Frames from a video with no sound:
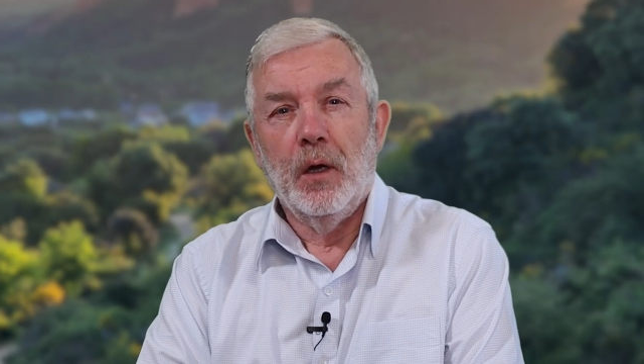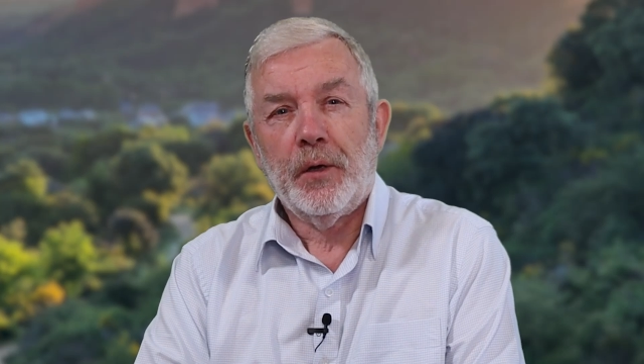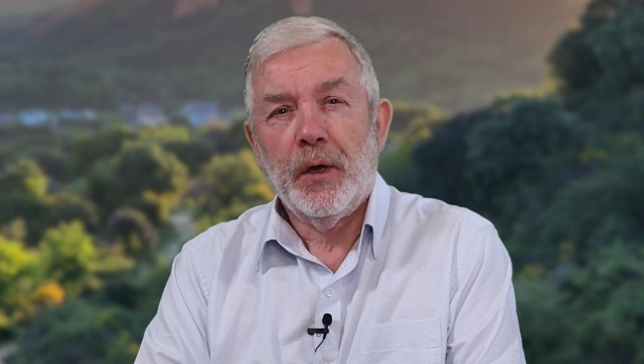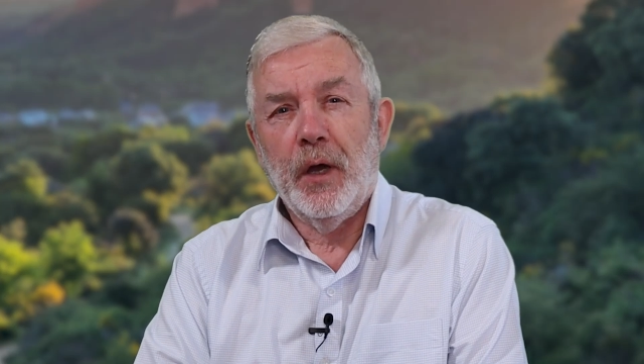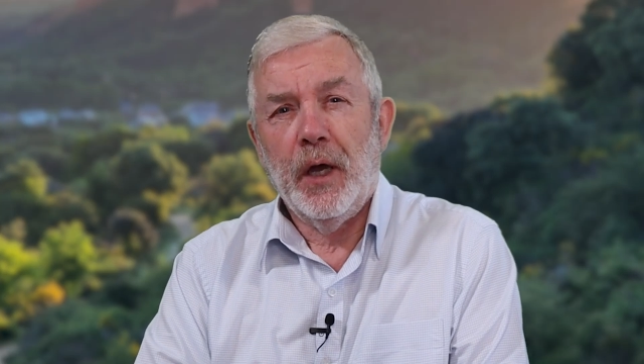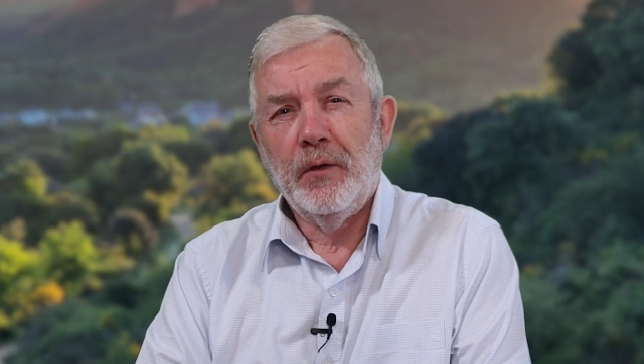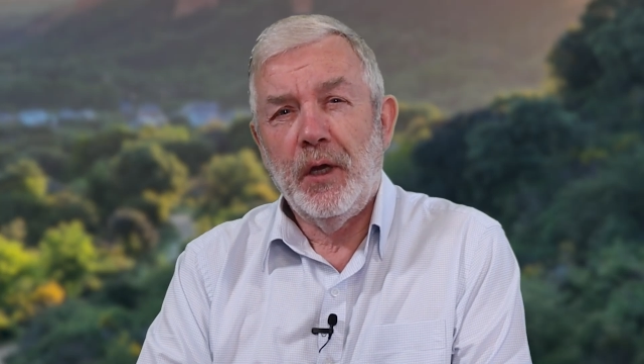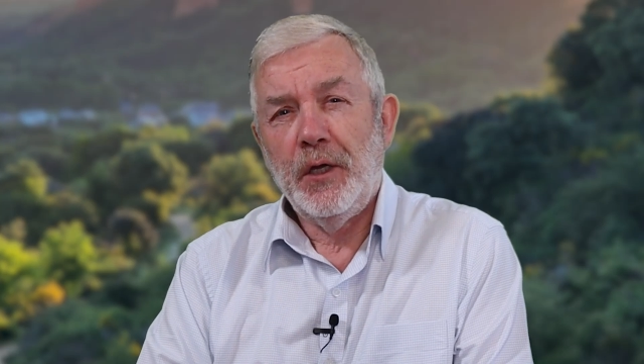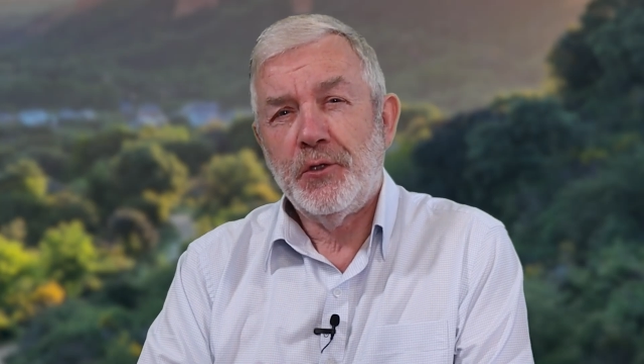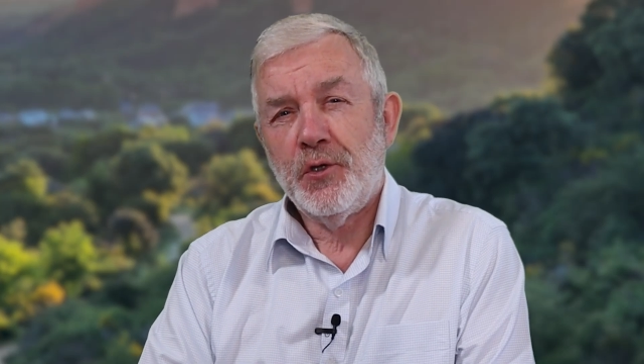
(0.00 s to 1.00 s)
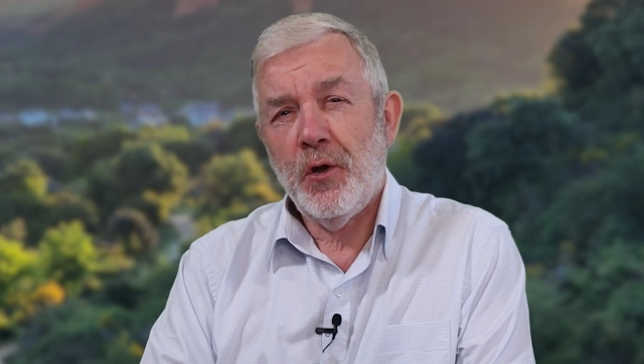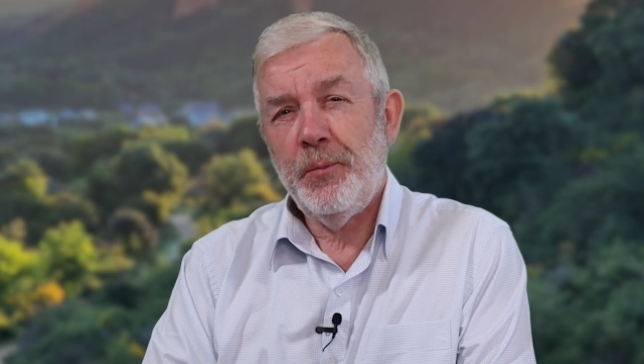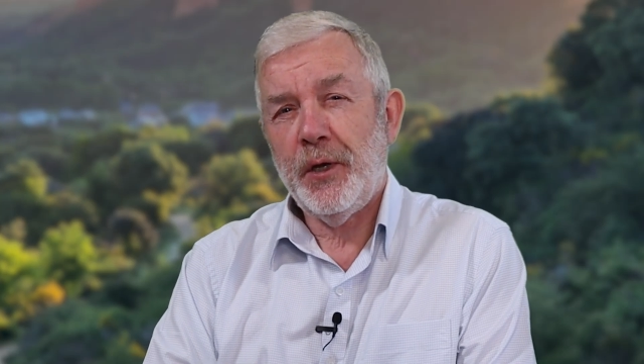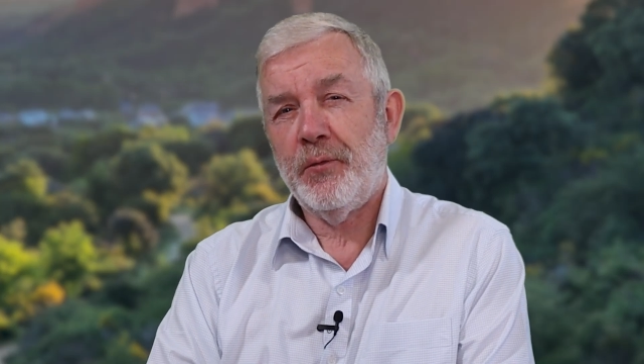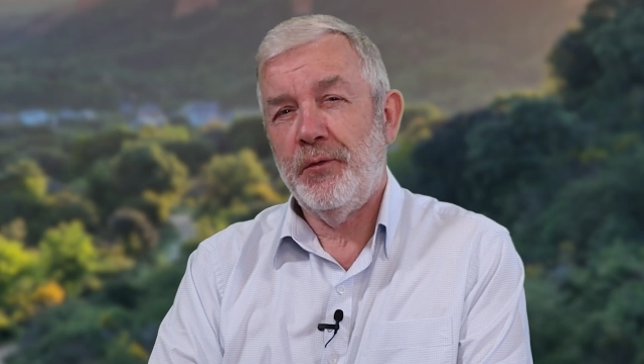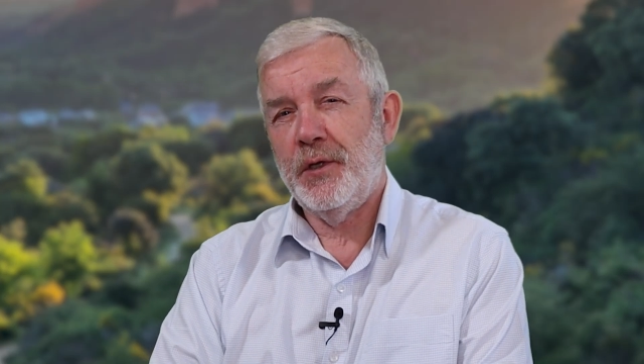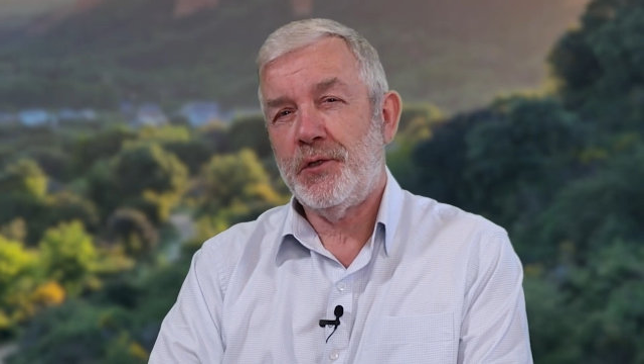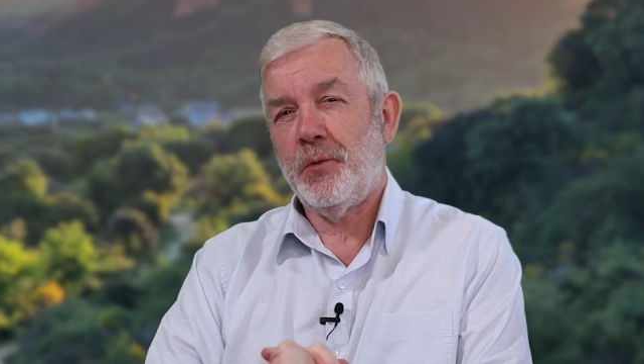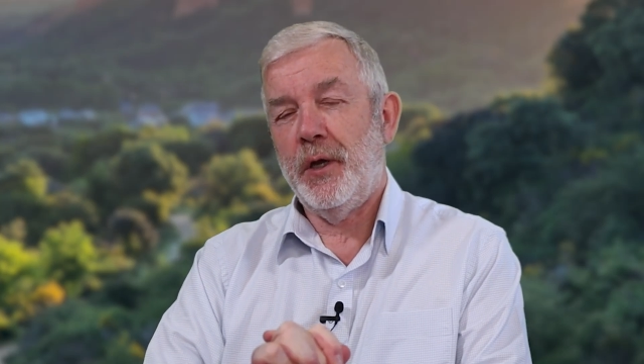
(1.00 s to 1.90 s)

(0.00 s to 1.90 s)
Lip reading: Okay, the topic for this